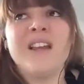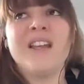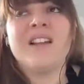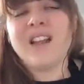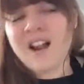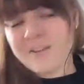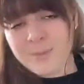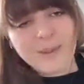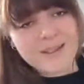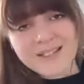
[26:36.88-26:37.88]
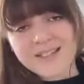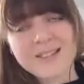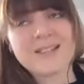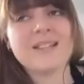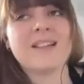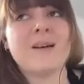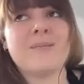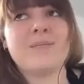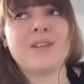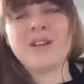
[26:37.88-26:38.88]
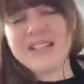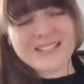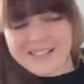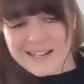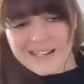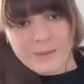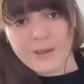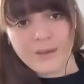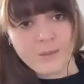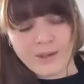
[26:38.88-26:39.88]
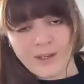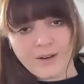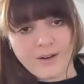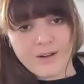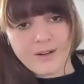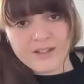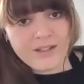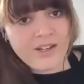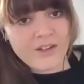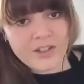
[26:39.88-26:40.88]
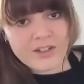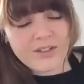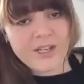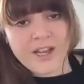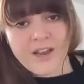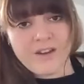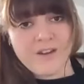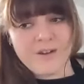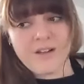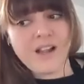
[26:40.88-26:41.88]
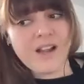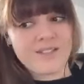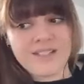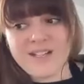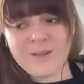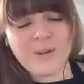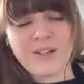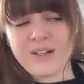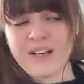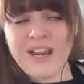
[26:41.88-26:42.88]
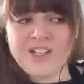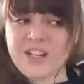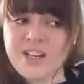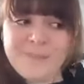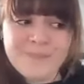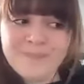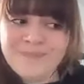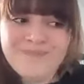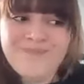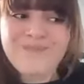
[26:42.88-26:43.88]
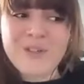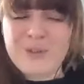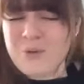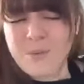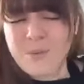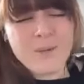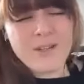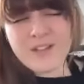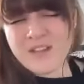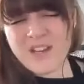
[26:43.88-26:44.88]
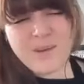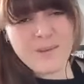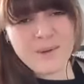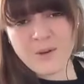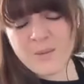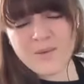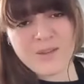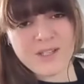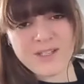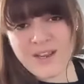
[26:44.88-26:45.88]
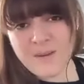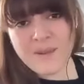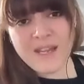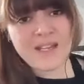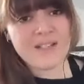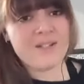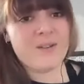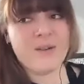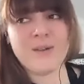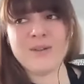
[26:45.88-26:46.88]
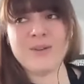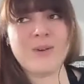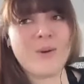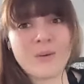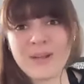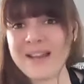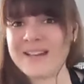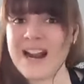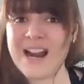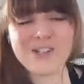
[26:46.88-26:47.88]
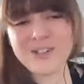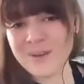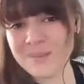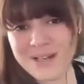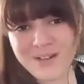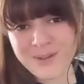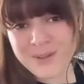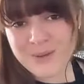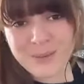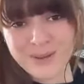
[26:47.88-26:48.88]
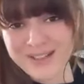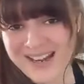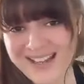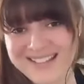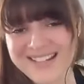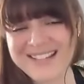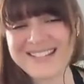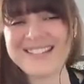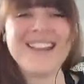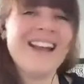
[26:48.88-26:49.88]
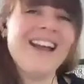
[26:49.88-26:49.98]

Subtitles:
in a lot of places, there isn't anyone working on these elections. In a lot of states we're engaging in, there's nobody really thinking about recruitment for these campaigns. There's just no national committee for school board candidates.